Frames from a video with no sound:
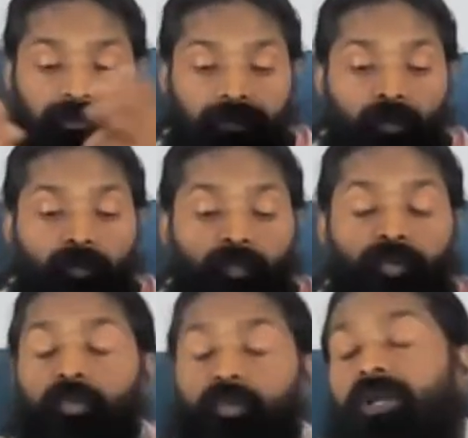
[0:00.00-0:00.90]
You
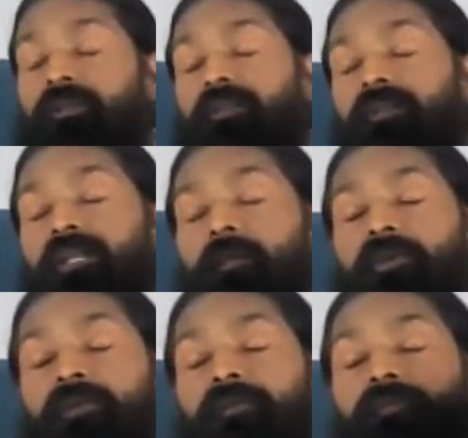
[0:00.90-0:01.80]
put protecting
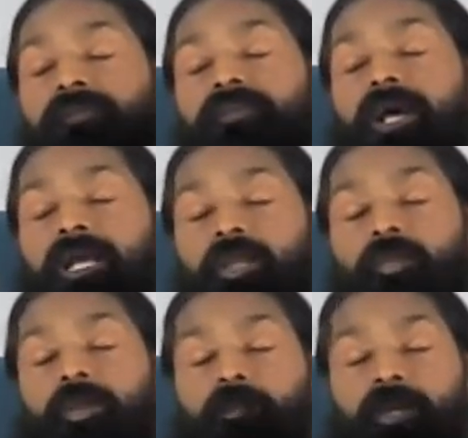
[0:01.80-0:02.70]
chemicals inside, and
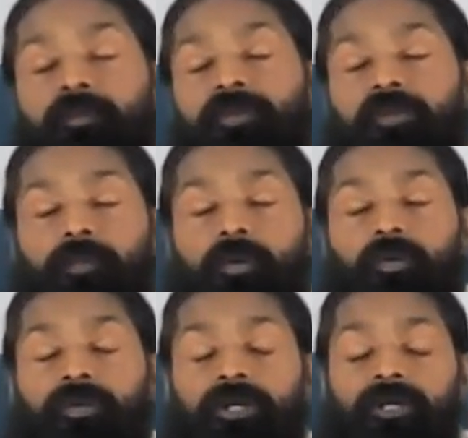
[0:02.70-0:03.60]
when the baby is
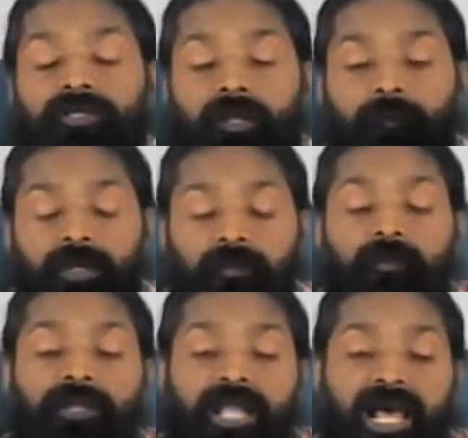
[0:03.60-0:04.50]
born, that
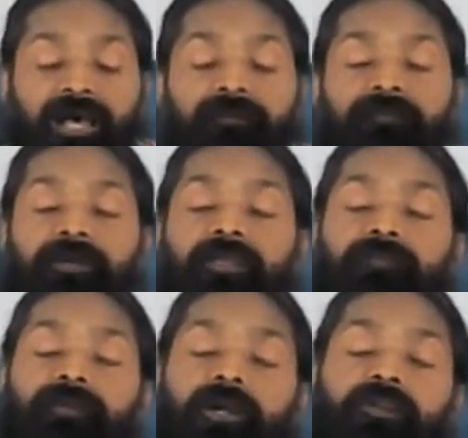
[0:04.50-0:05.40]
baby will have a
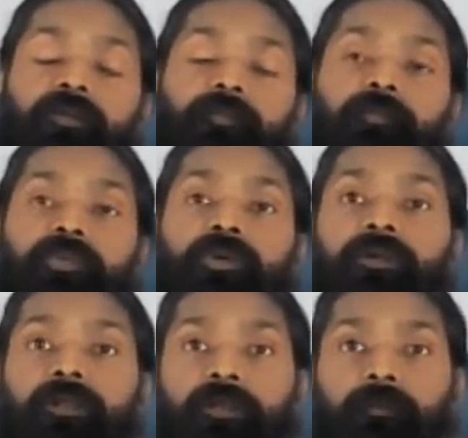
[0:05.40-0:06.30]
effect of
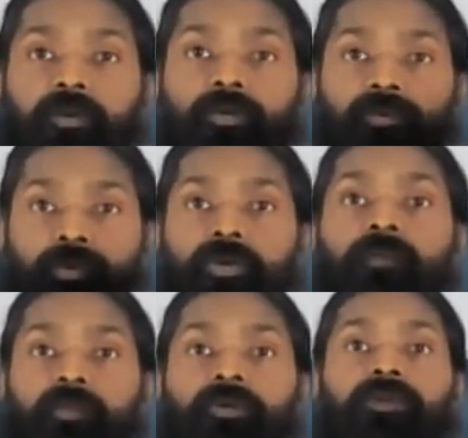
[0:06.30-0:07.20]
immunity because your
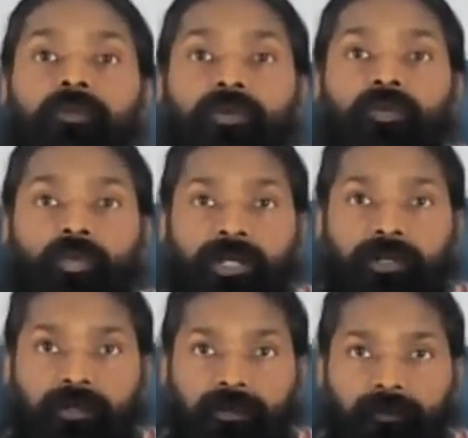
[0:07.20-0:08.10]
immunity was
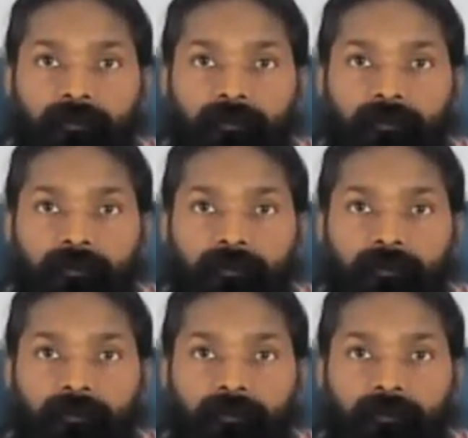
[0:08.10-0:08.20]
weak.